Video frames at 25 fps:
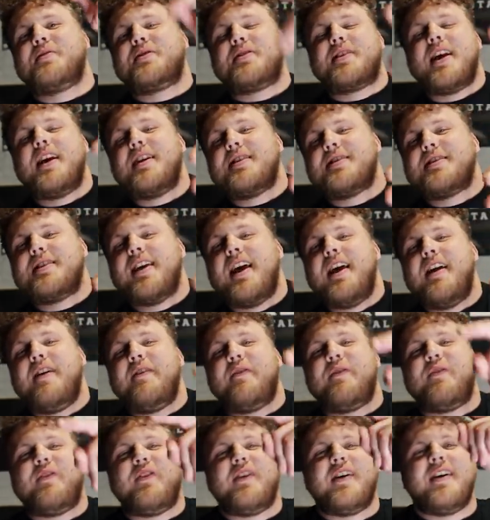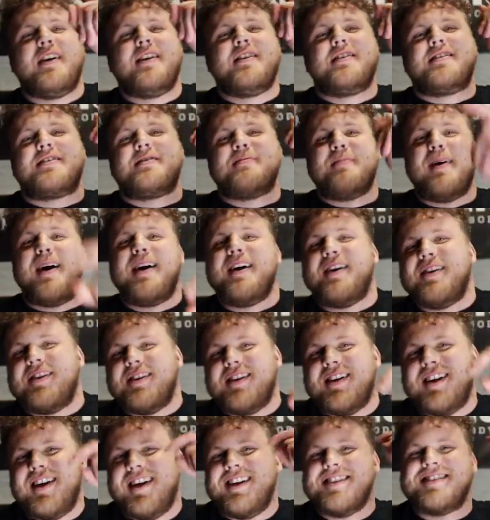stay safe,
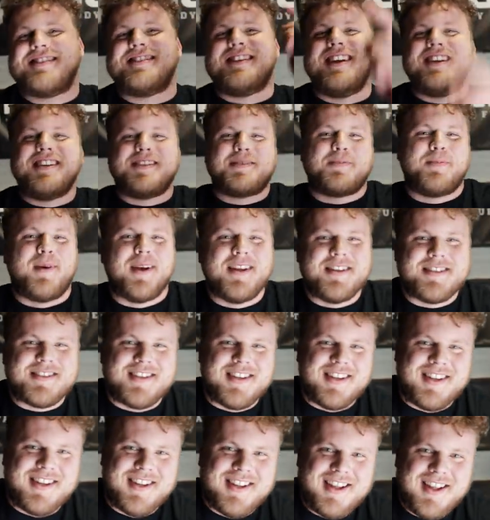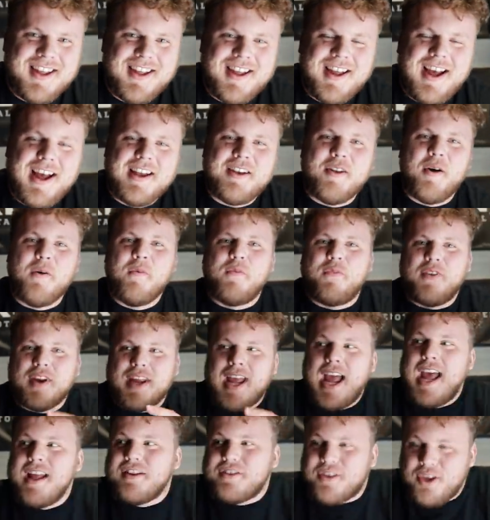smile and stay spicy. And don't
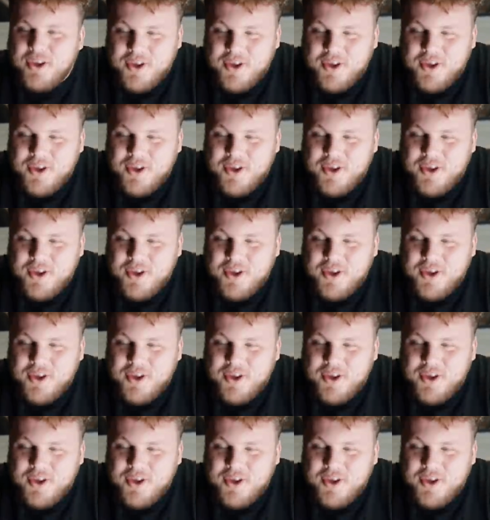forget